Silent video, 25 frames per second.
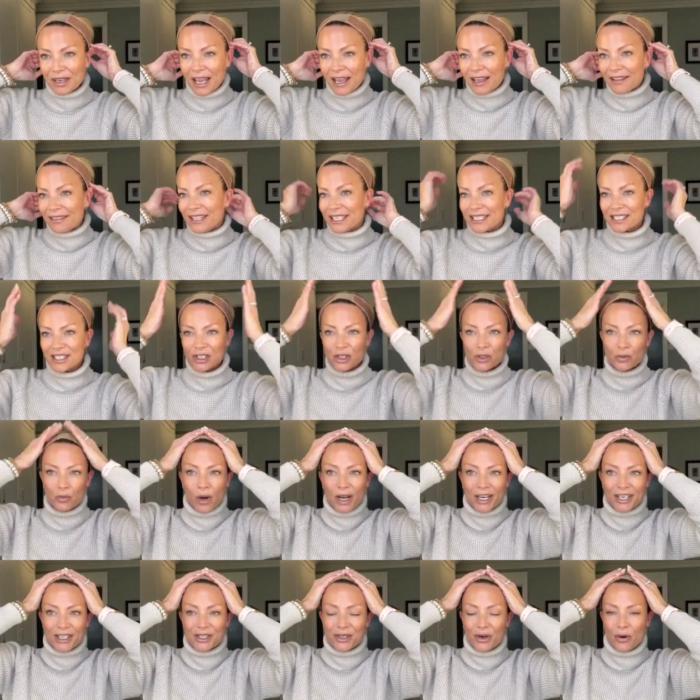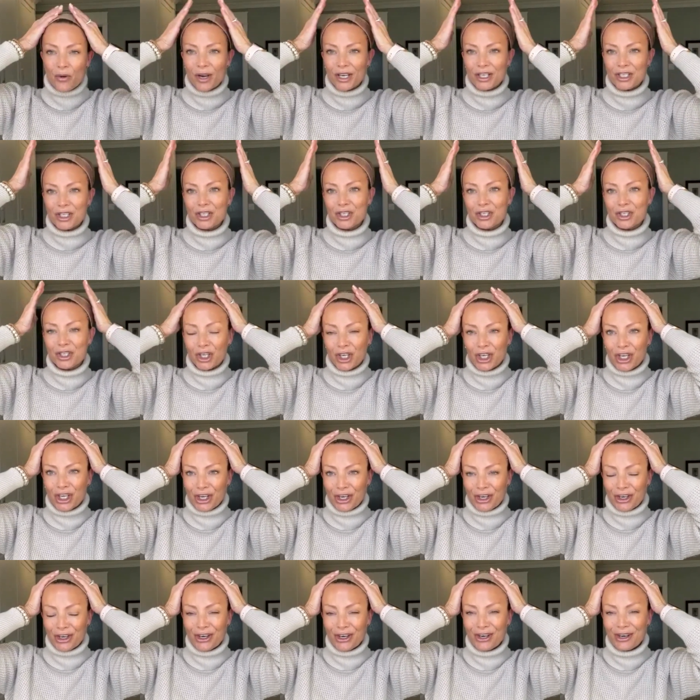this is what is going to
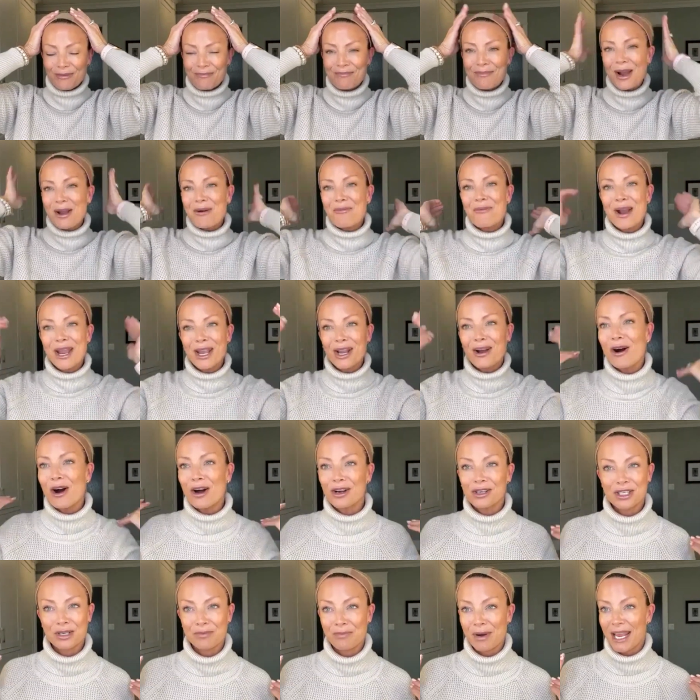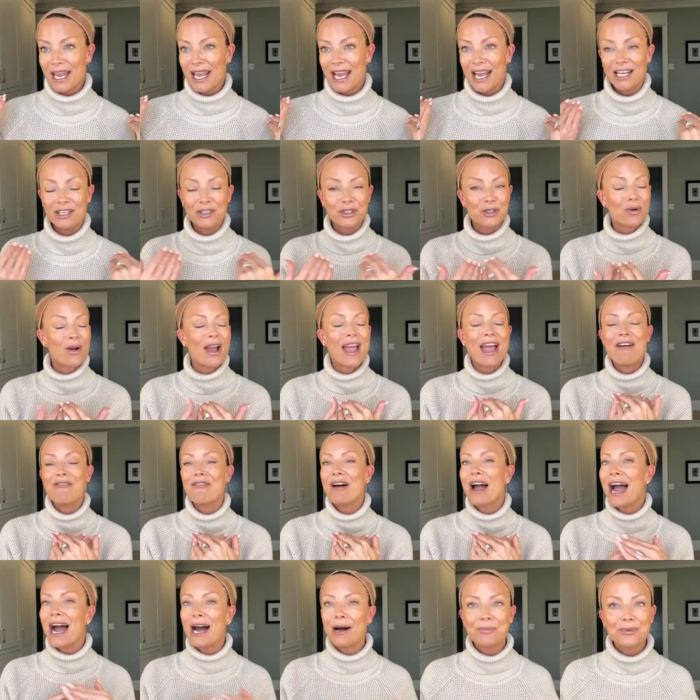secure my wig onto my head. So I have
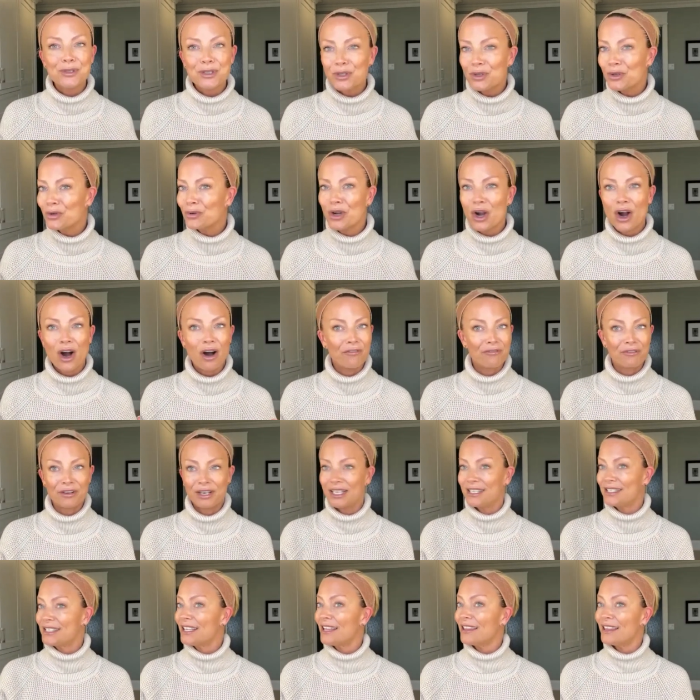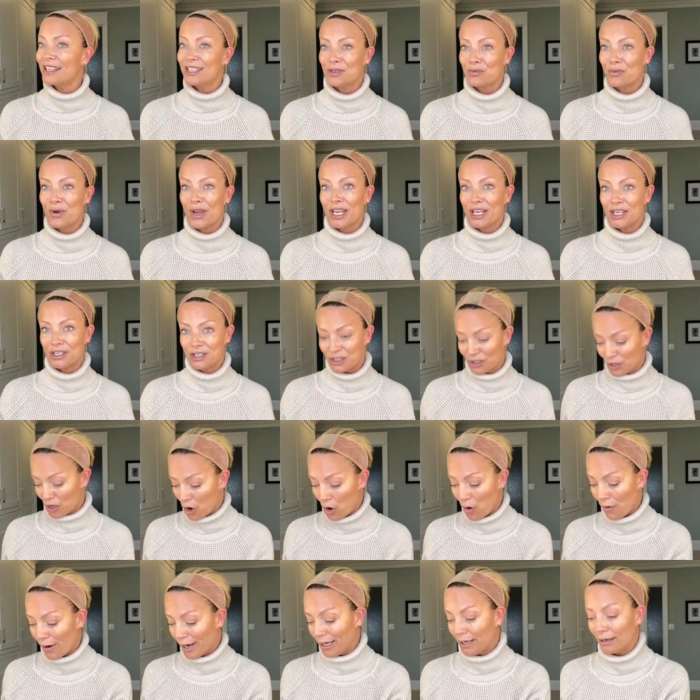absolute confidence that this wig is
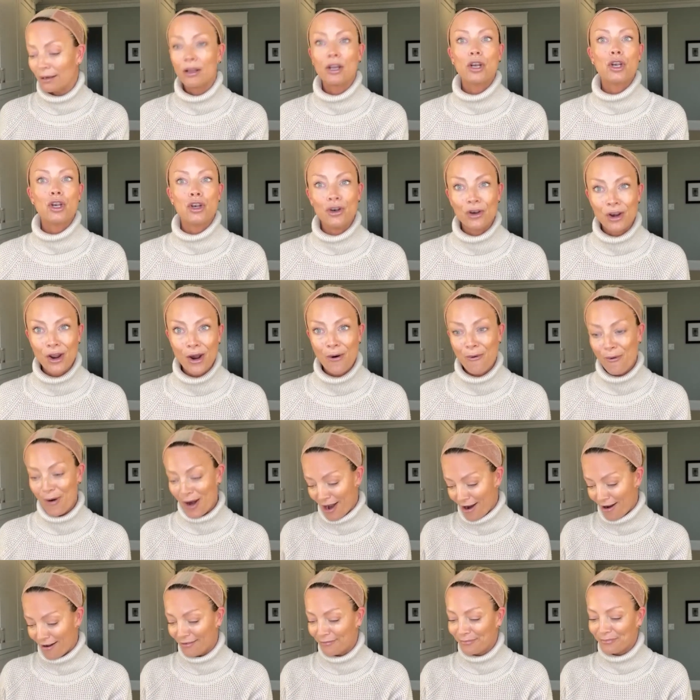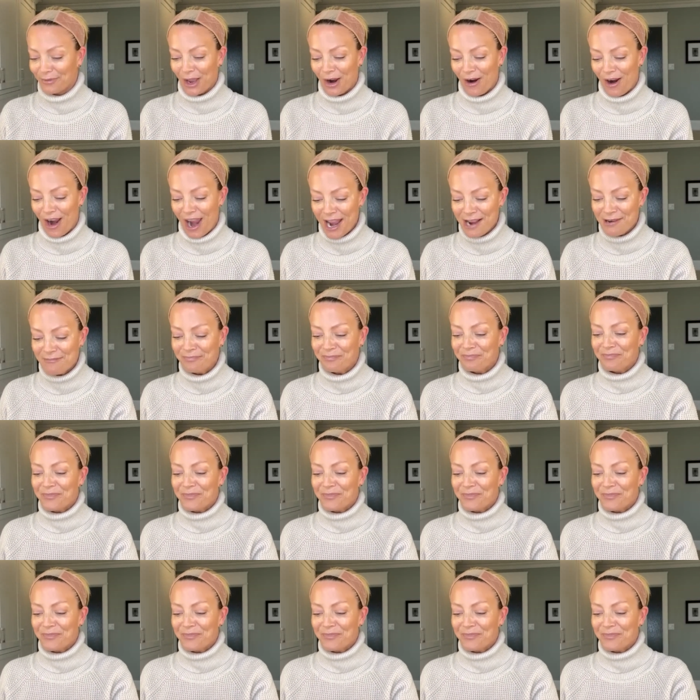going nowhere, all right?